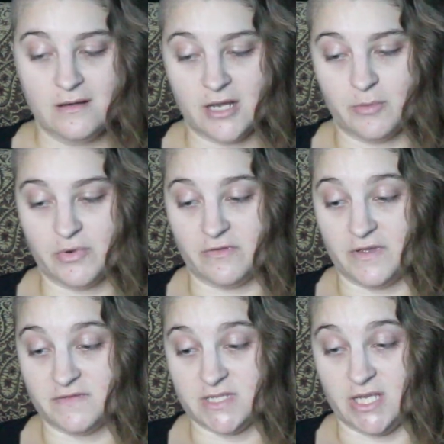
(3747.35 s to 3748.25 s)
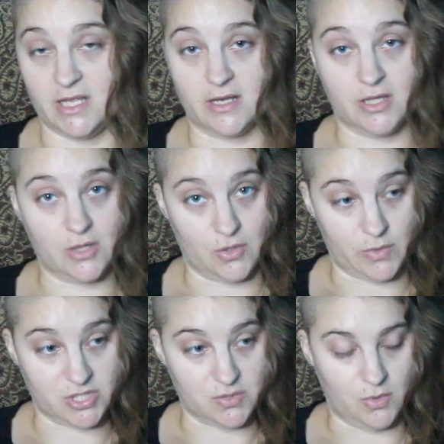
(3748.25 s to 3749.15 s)
Number 15, The
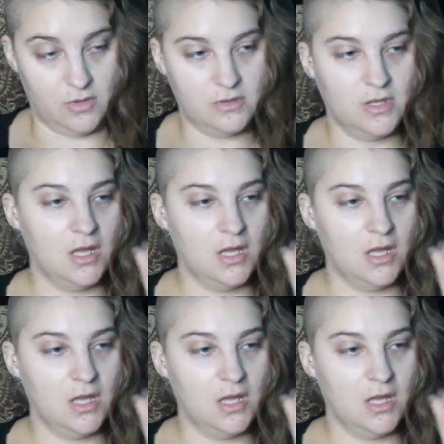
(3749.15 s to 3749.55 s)
Ritual.